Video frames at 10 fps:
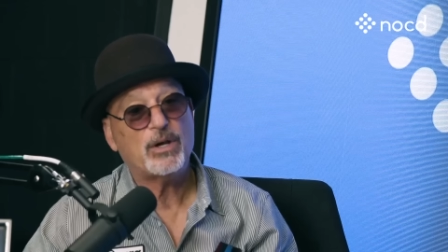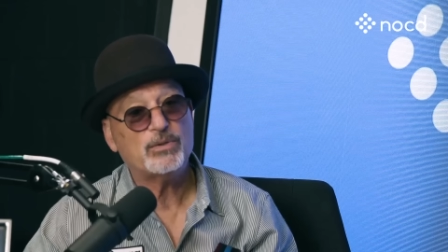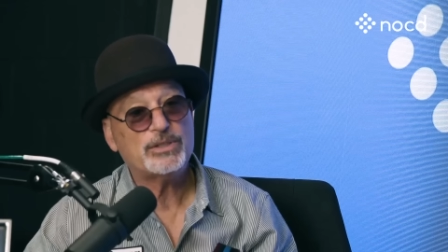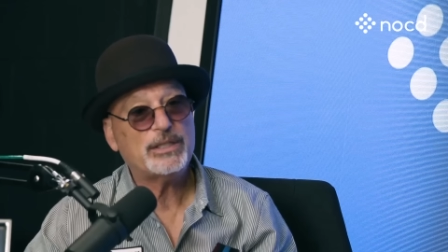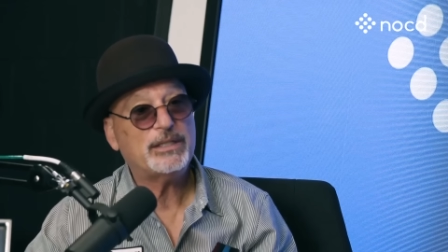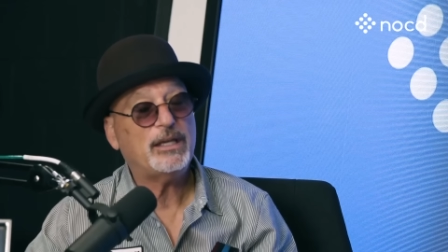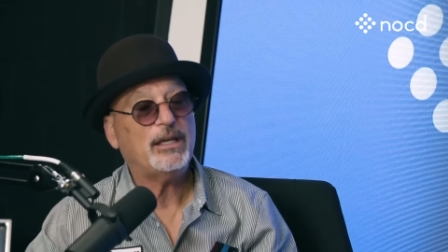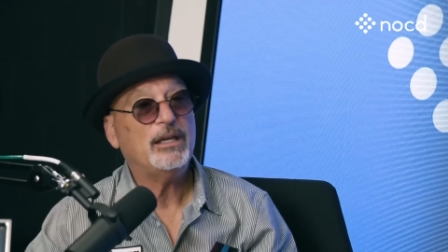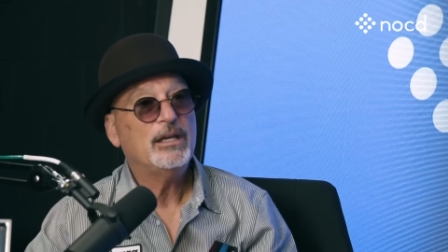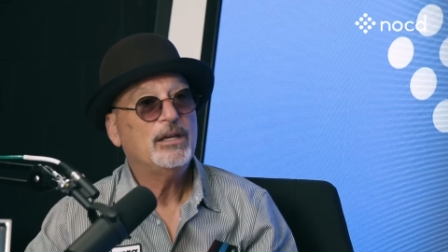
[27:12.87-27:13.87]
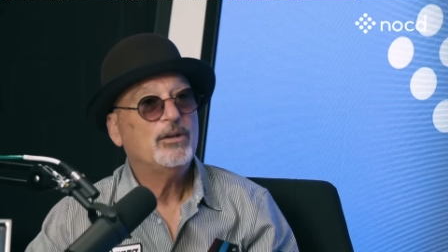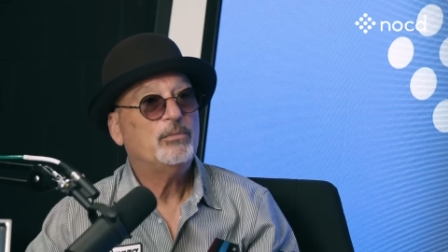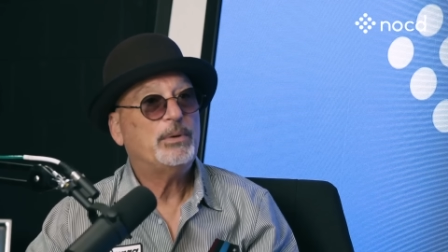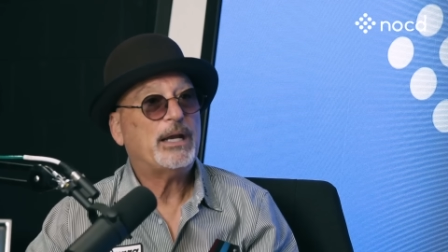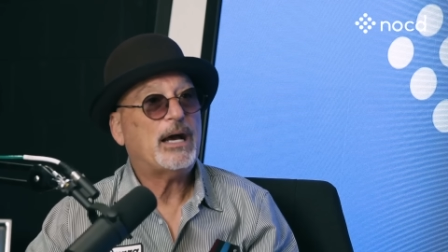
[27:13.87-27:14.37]
O C D,
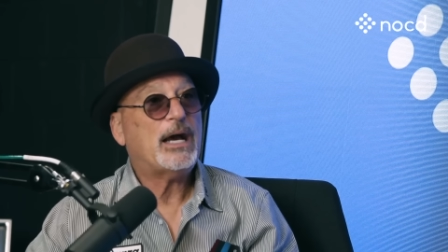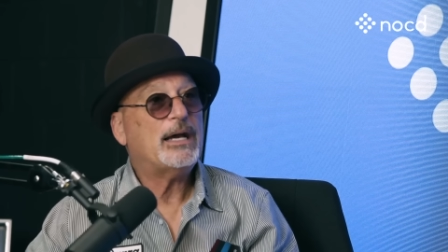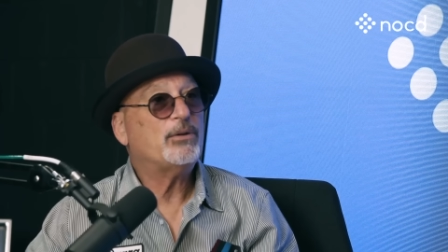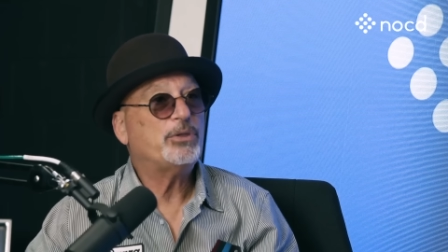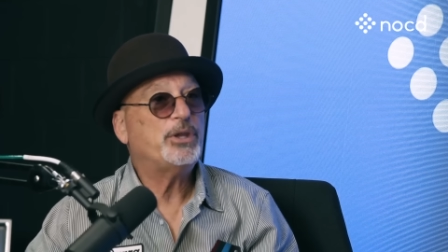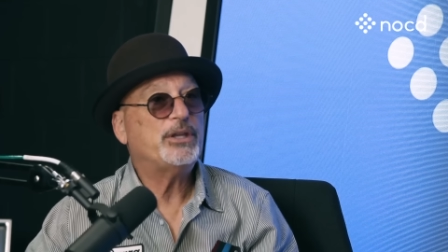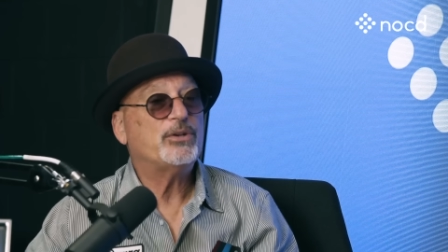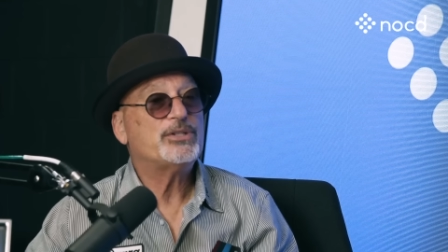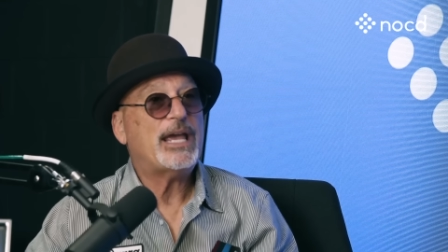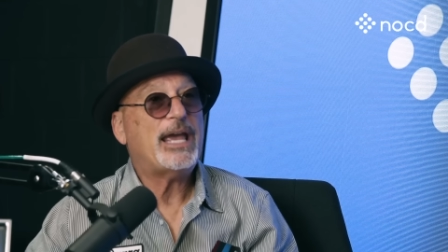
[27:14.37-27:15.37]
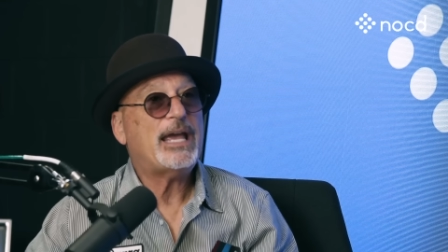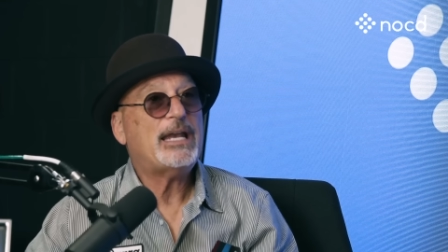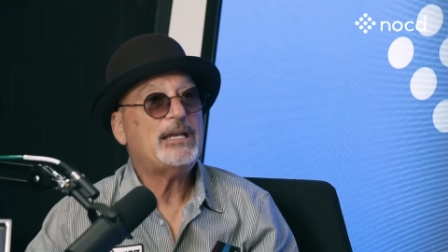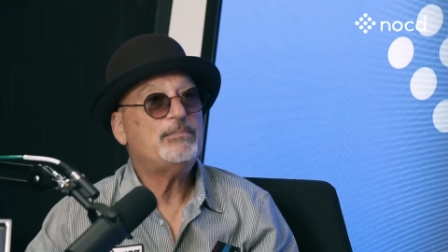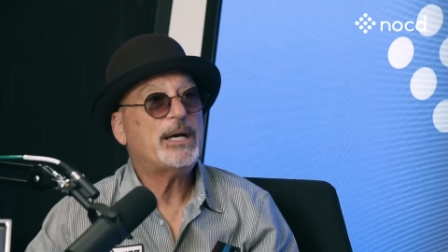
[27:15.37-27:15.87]
but I don't think there's
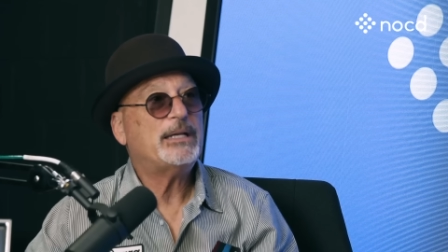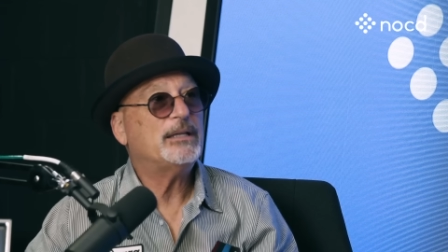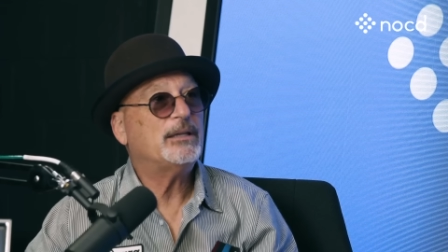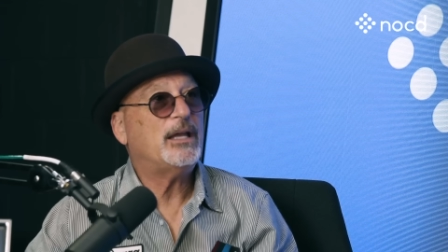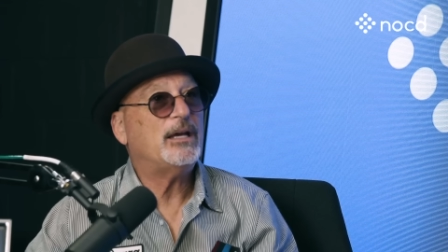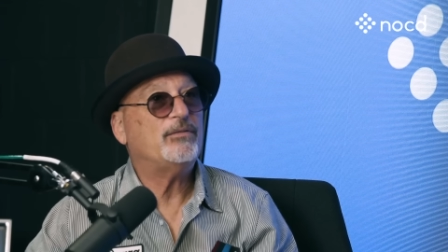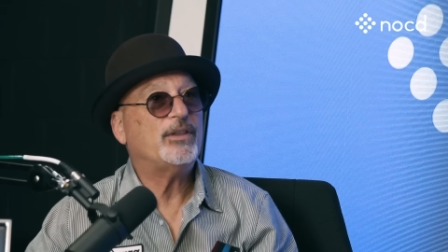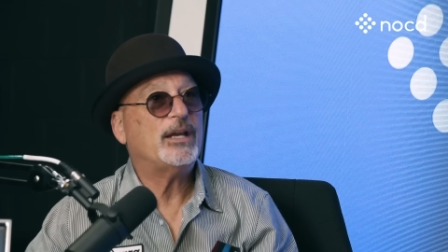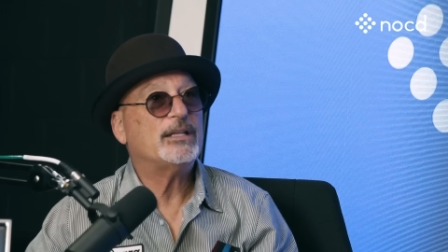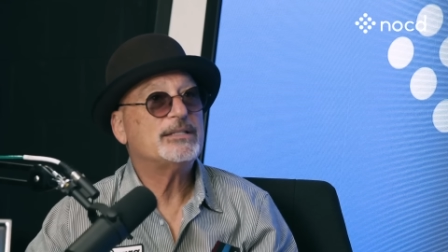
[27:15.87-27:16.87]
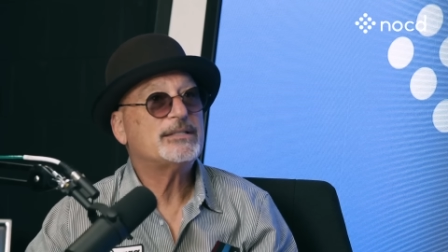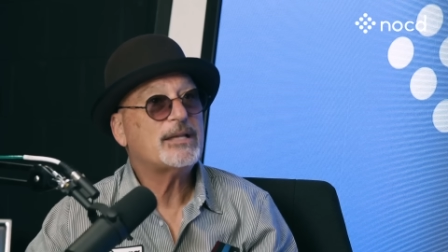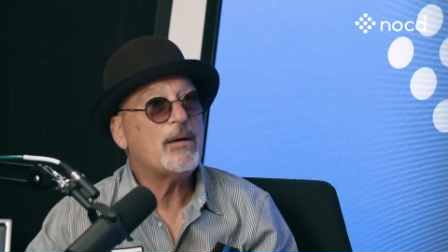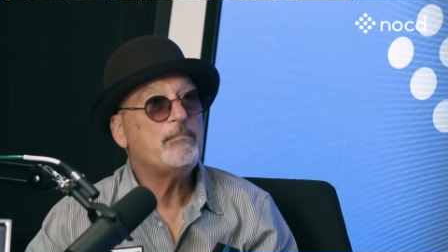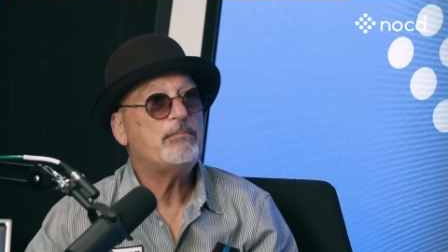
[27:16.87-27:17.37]
anybody in life that at
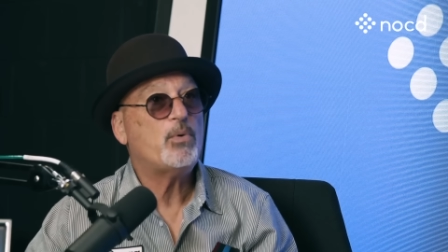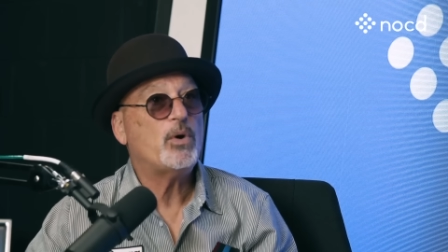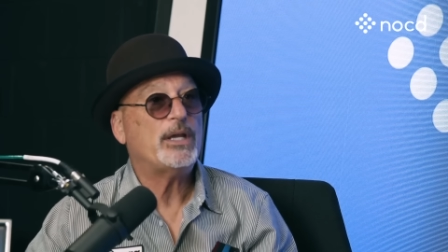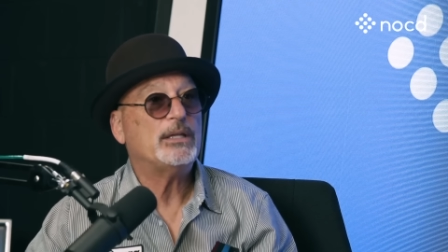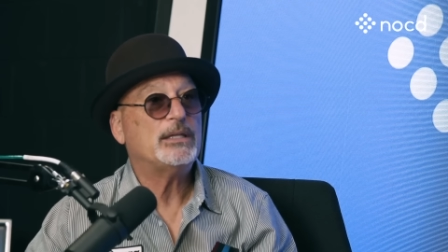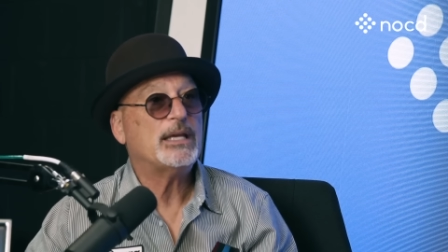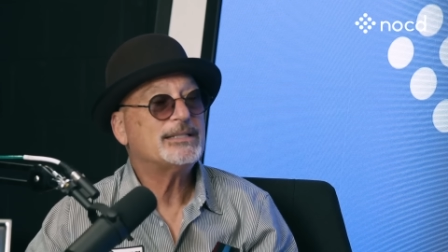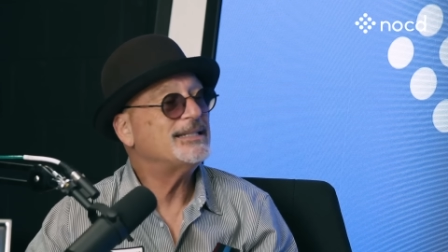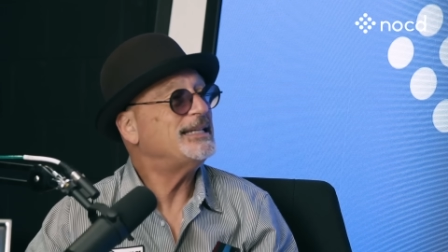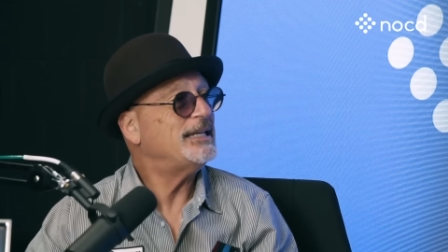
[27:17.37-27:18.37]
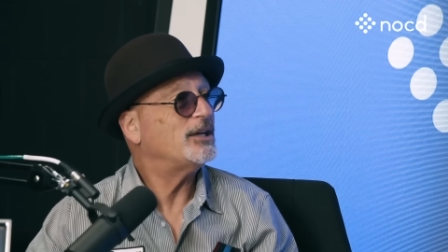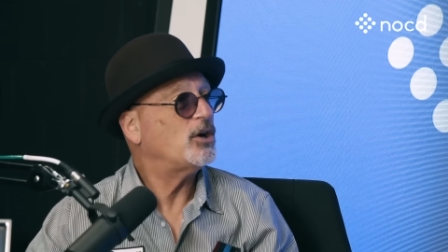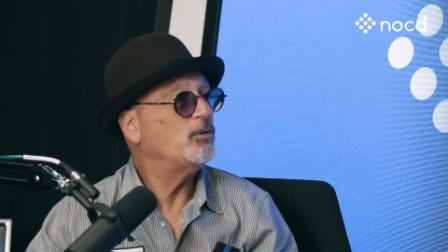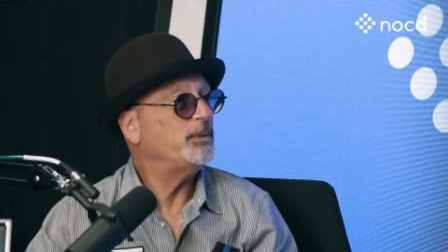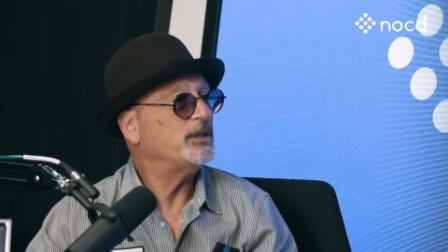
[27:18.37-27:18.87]
some point doesn't need a
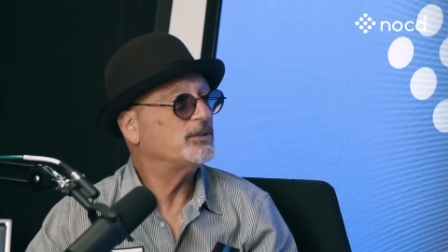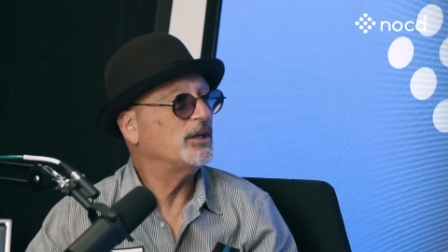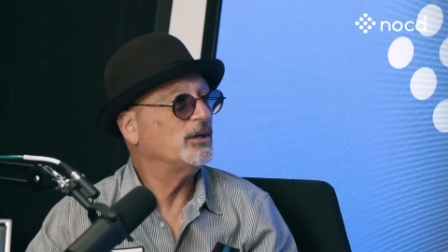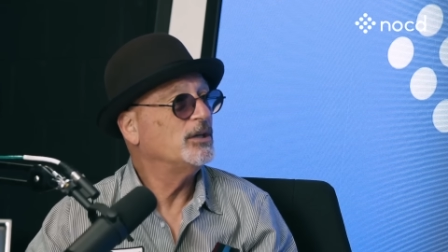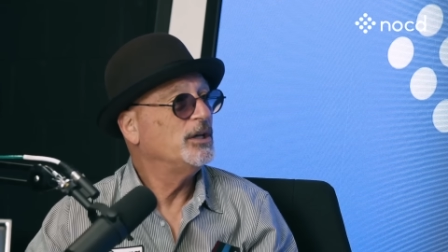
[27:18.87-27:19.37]
coping skill.